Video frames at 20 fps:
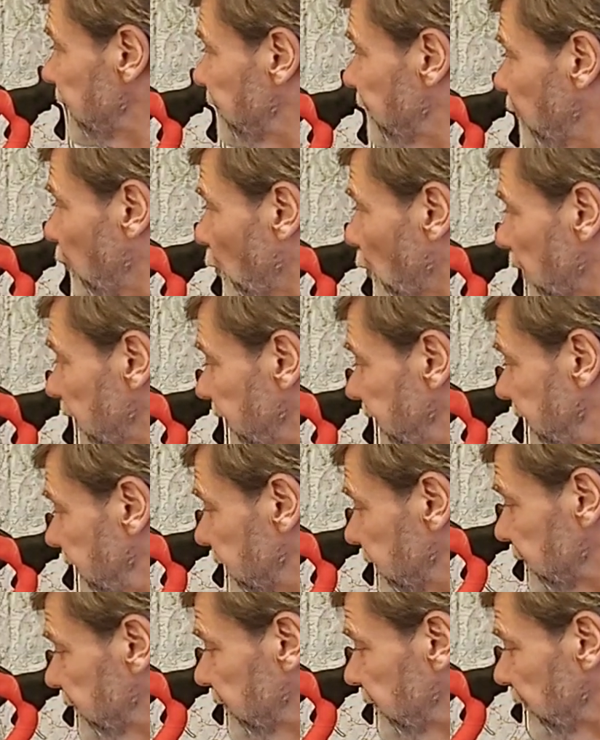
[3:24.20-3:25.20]
40
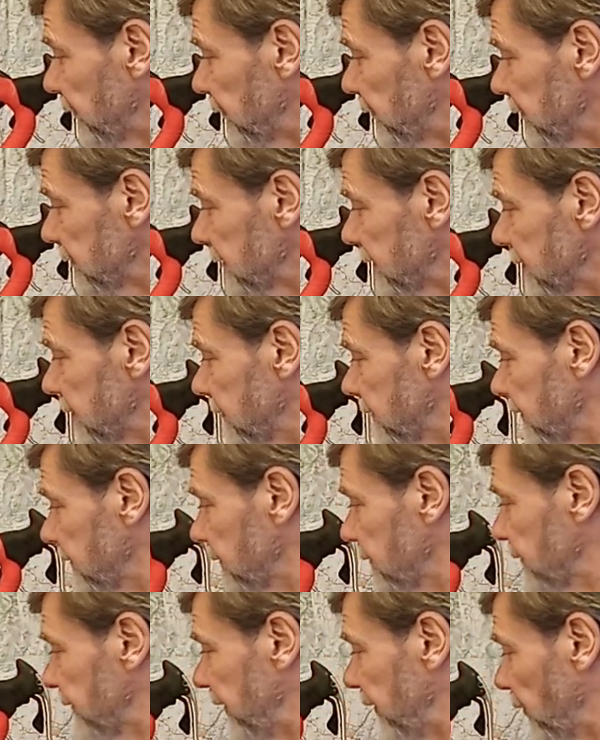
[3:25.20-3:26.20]
years old,
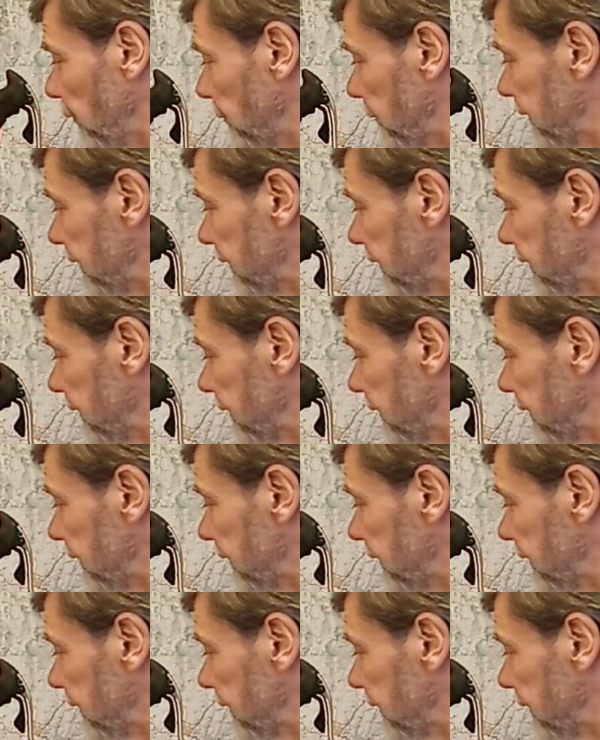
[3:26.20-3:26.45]
the old